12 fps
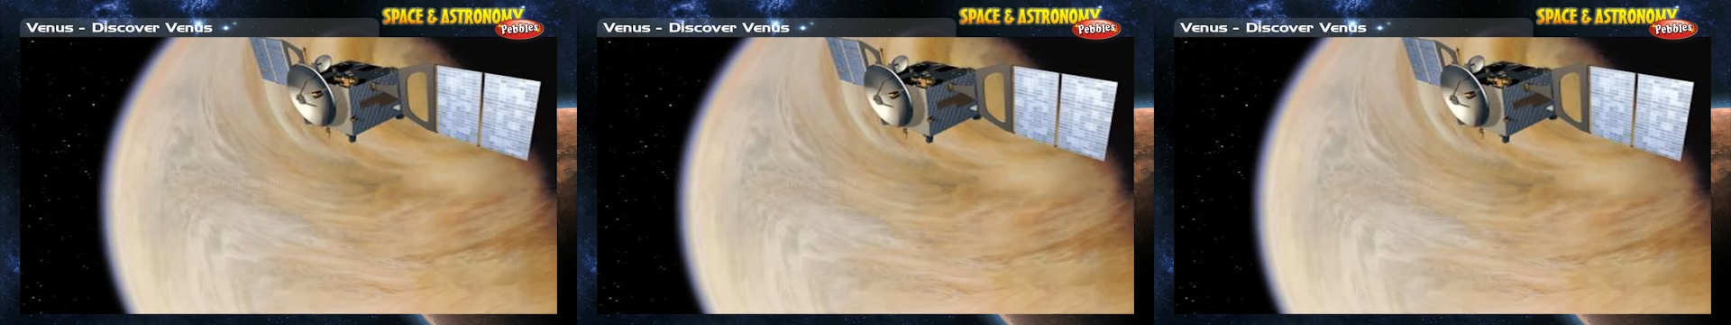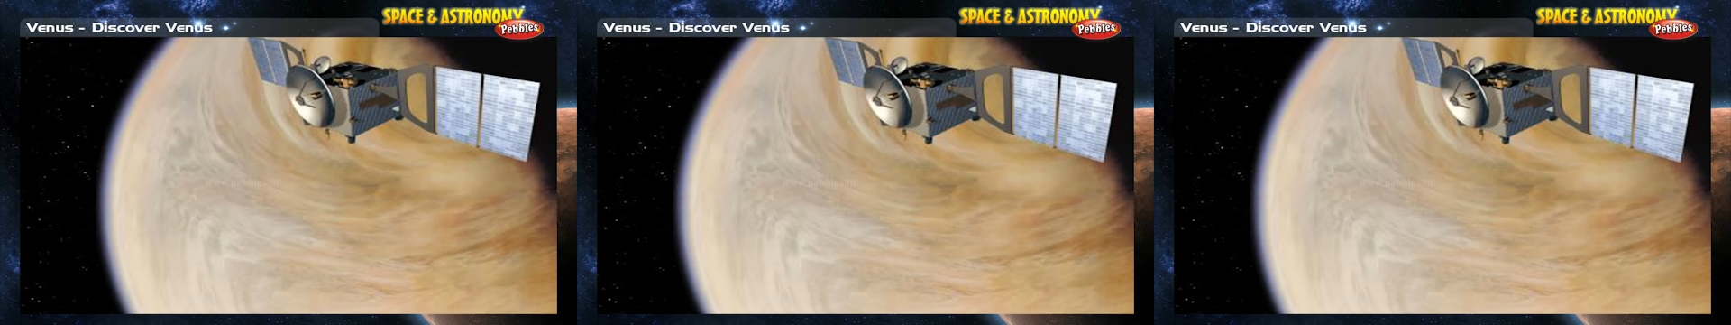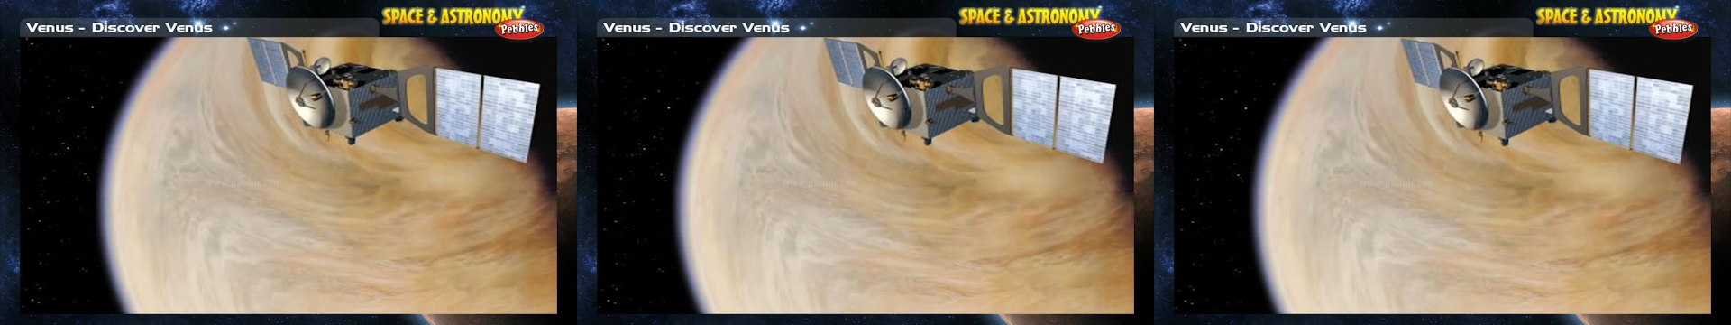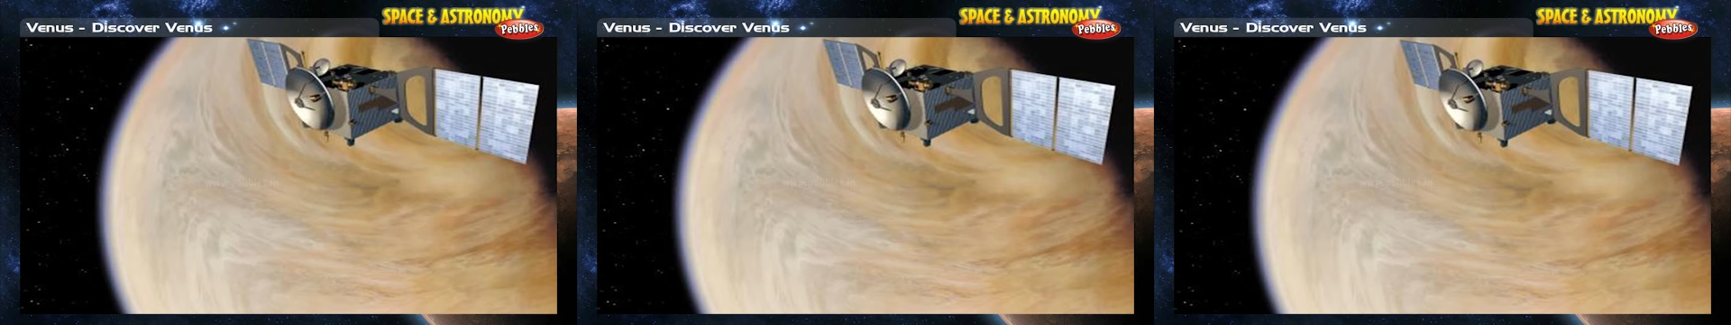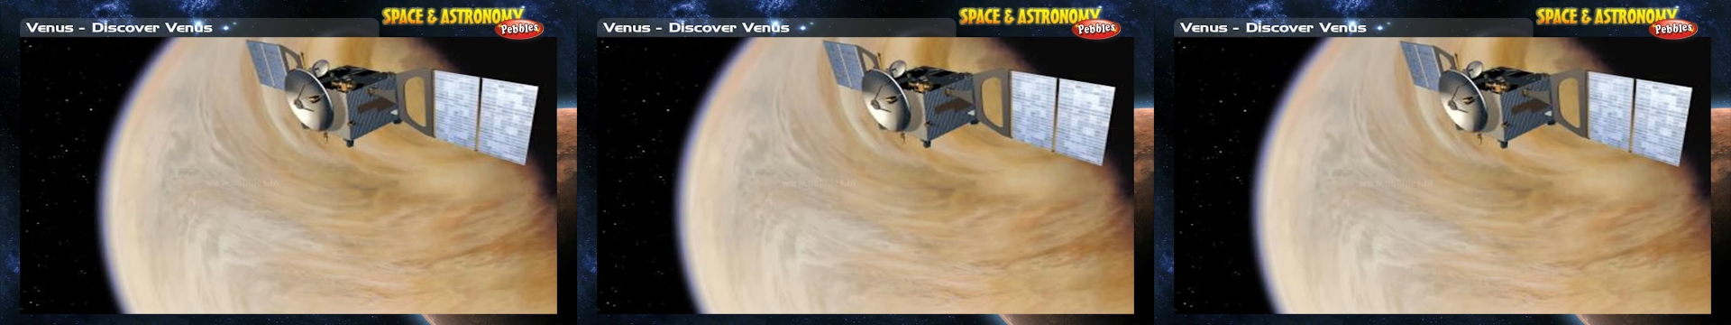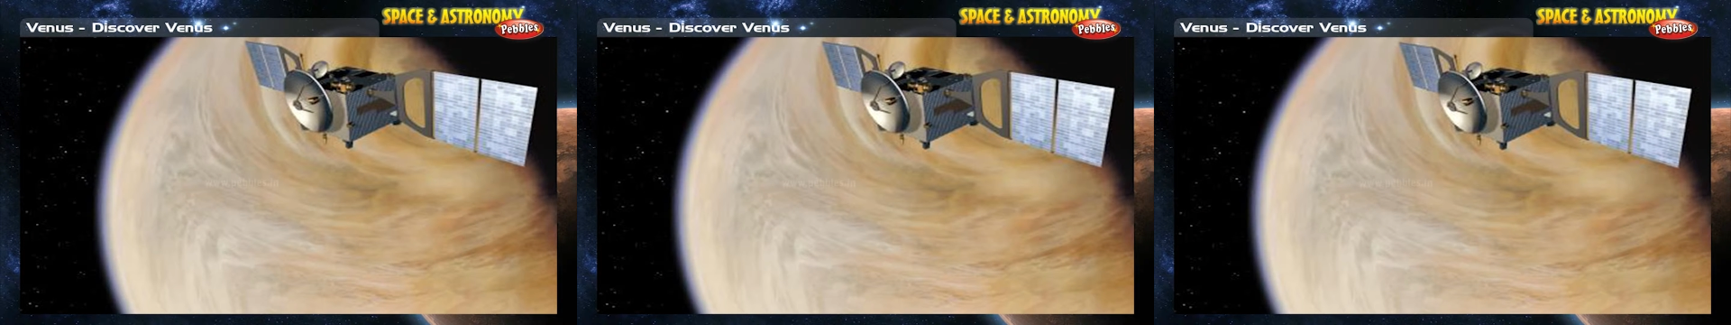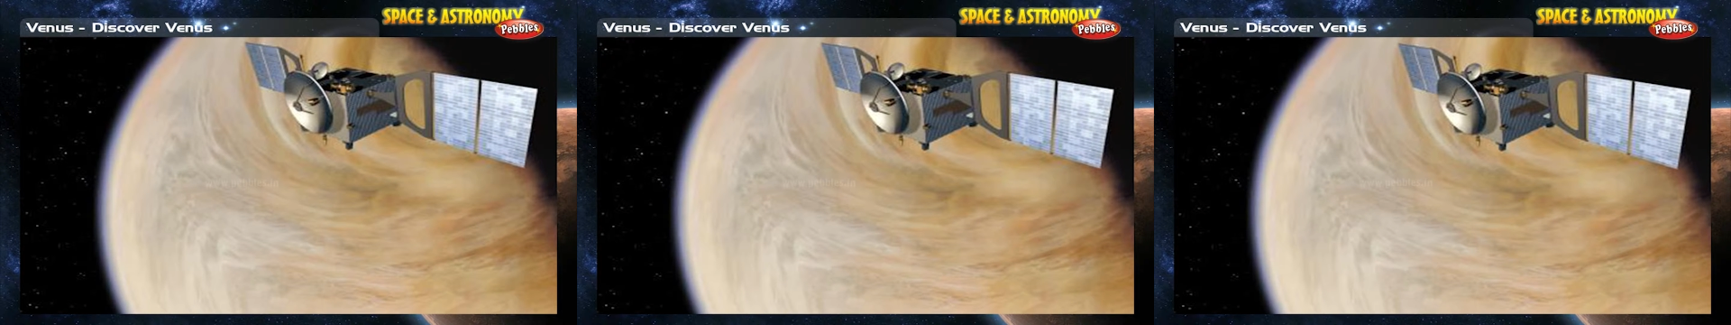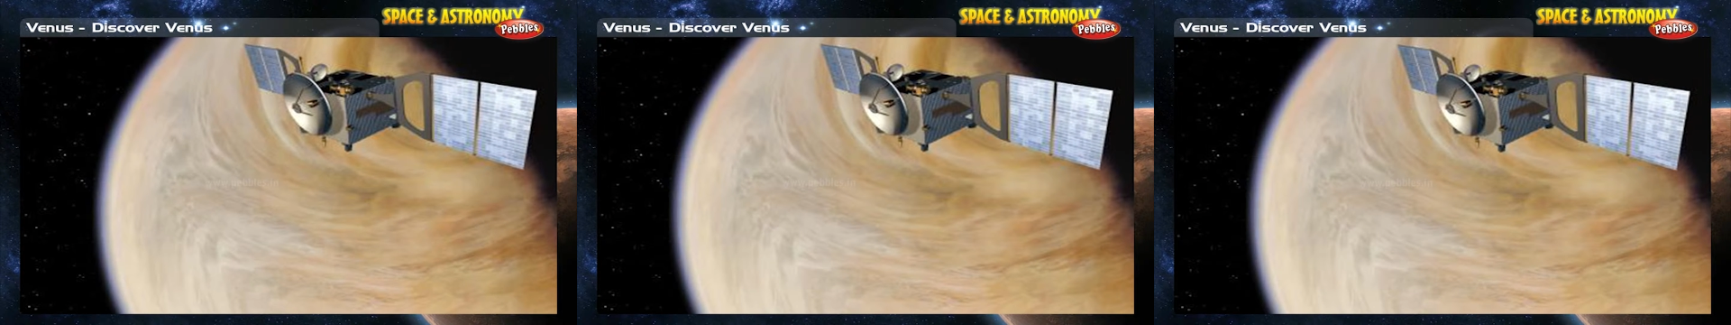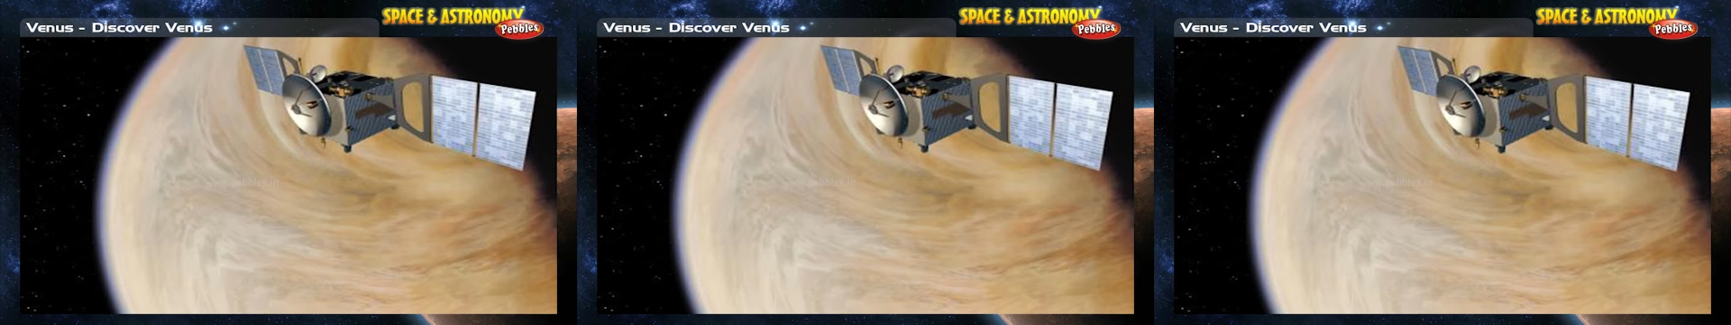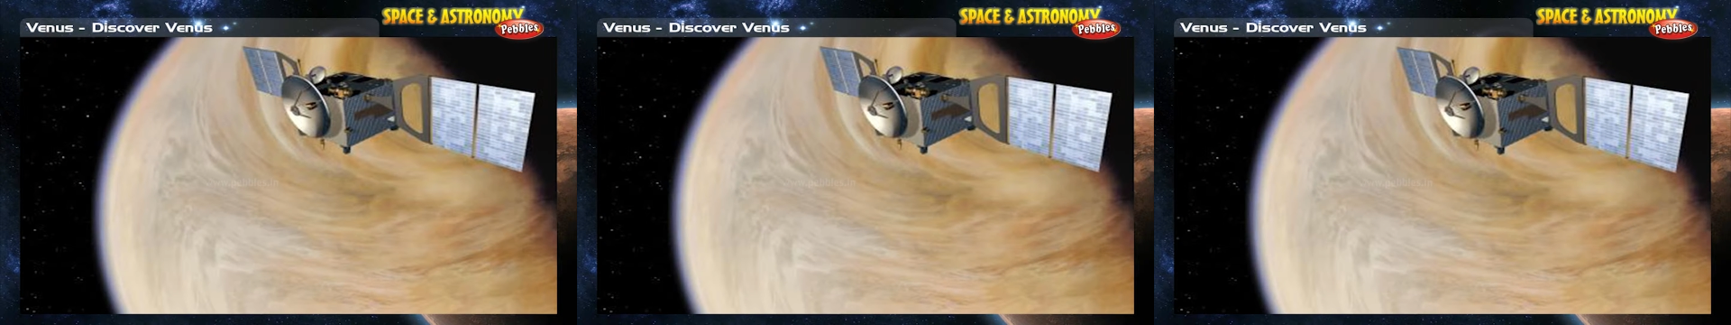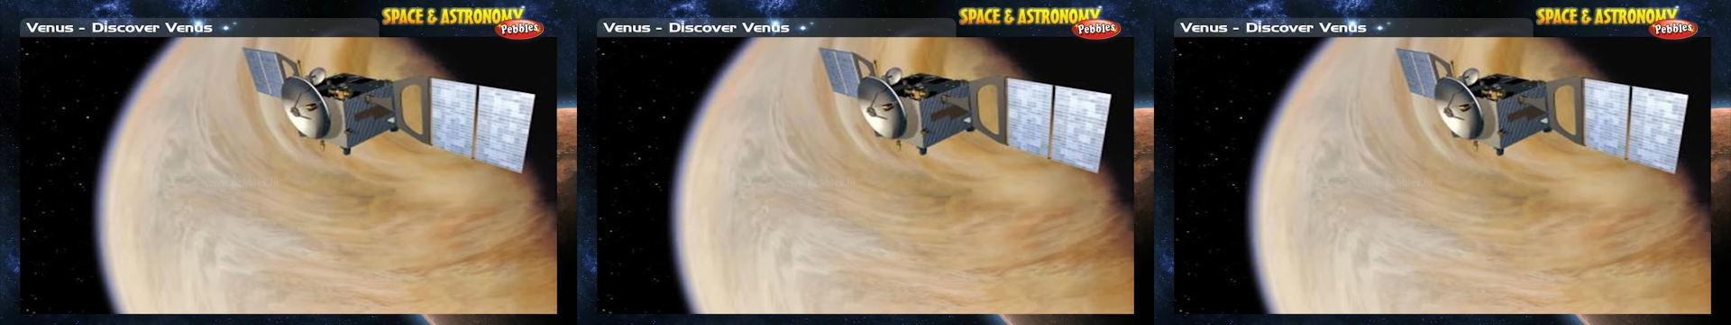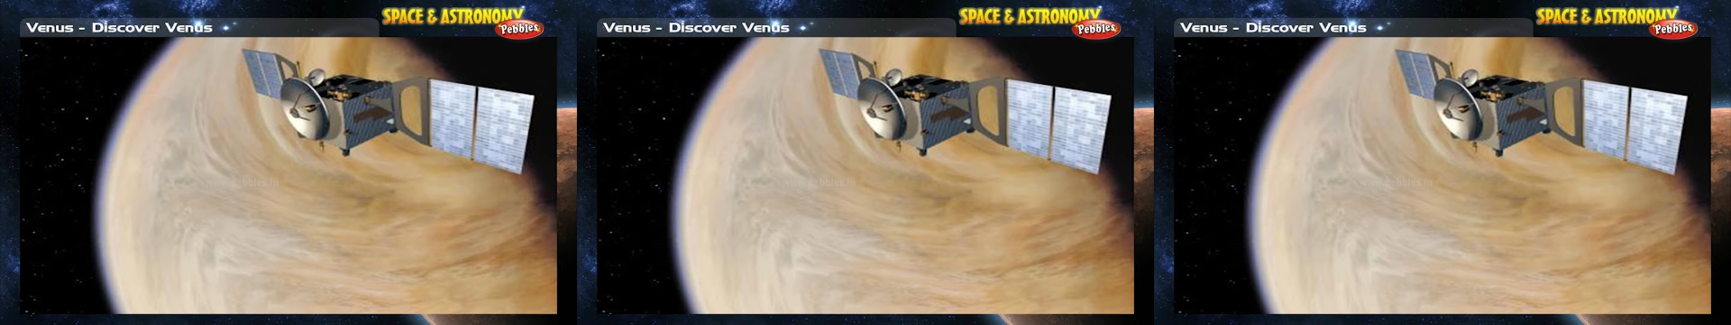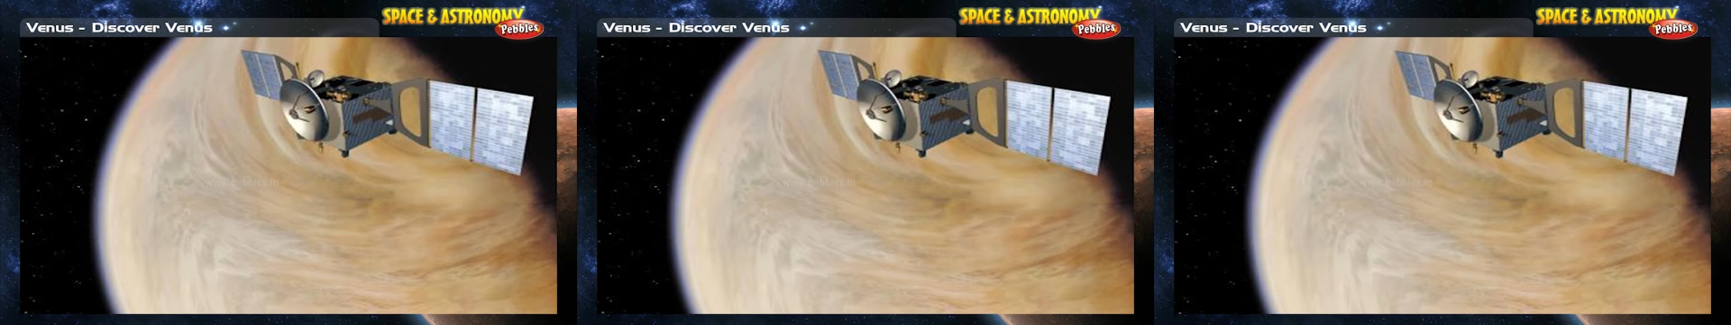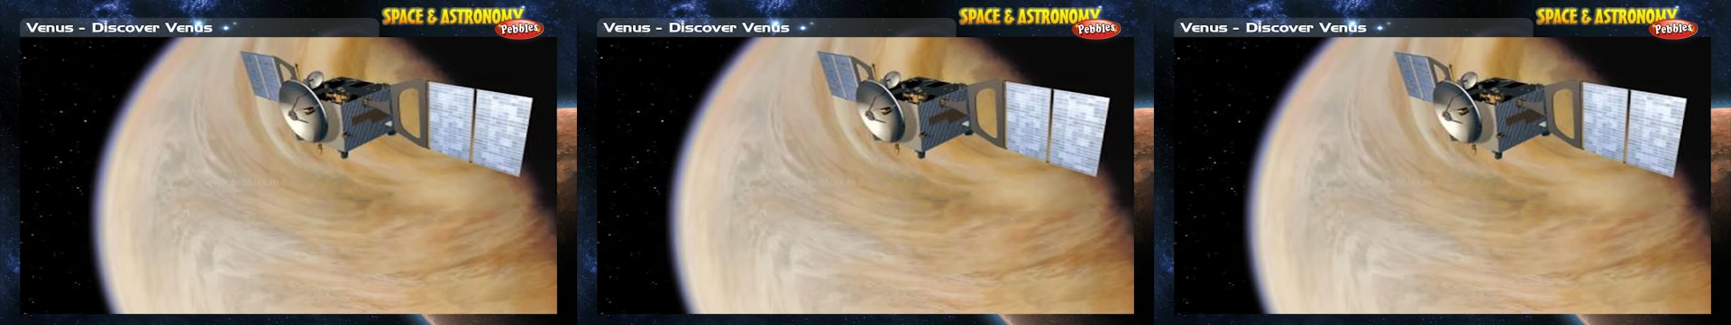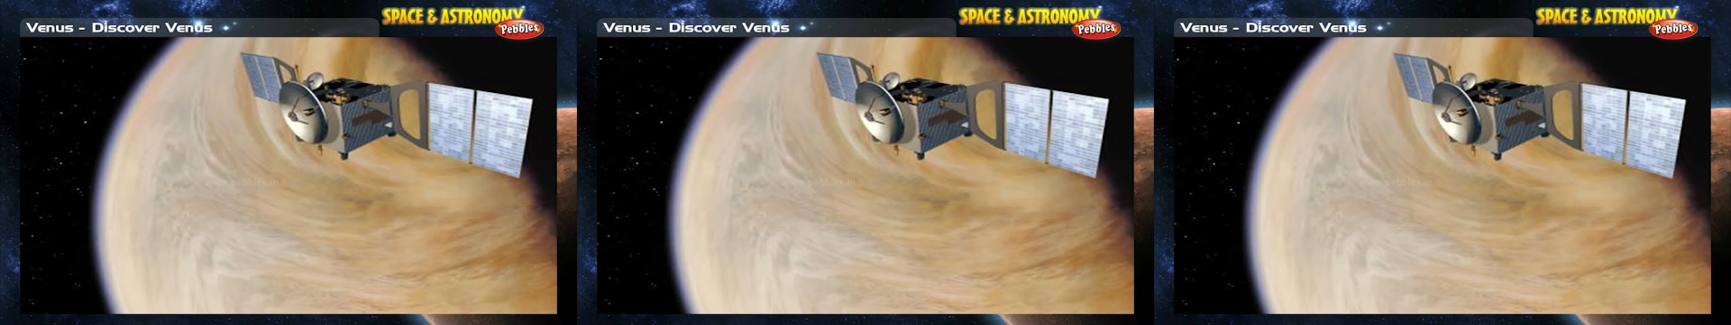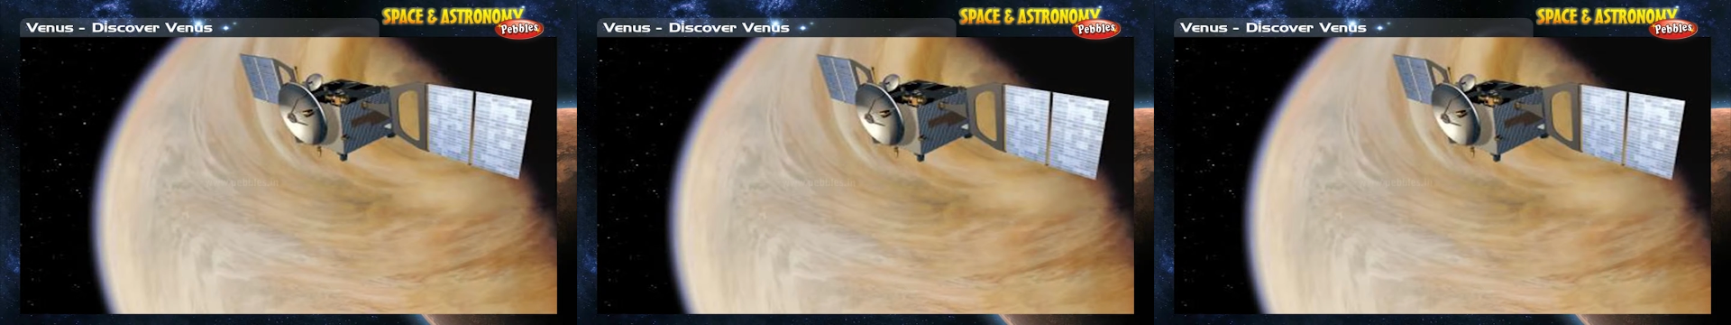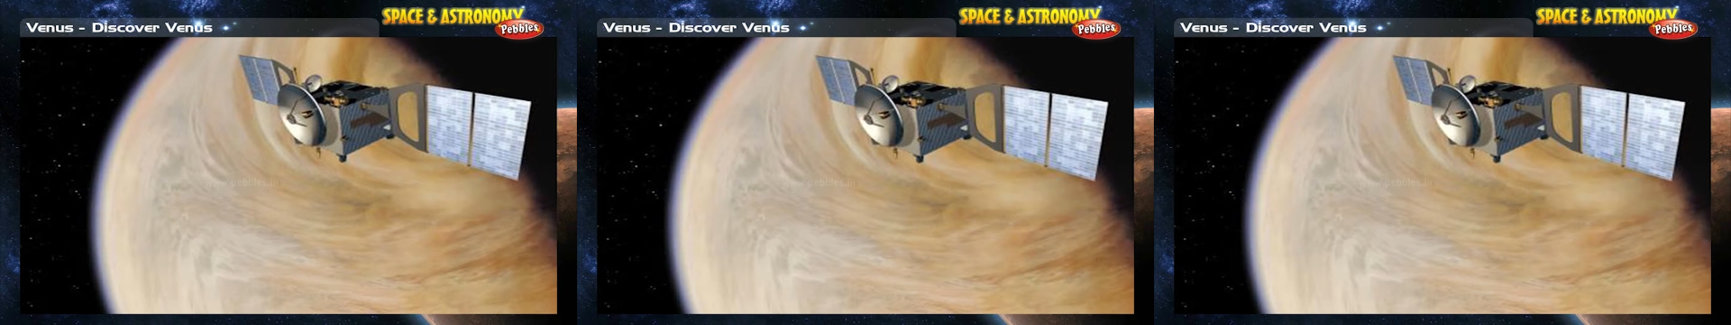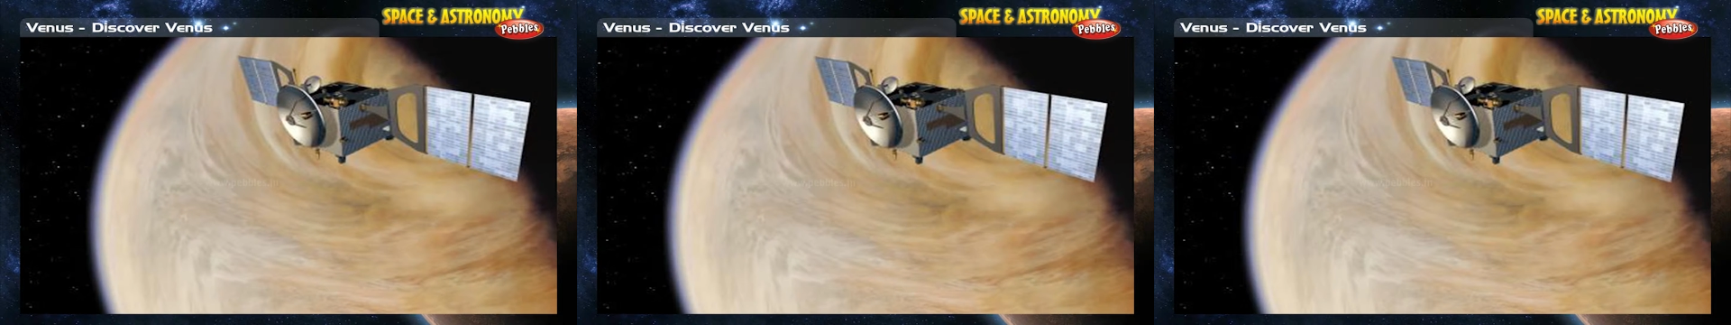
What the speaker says: (no speaker visible)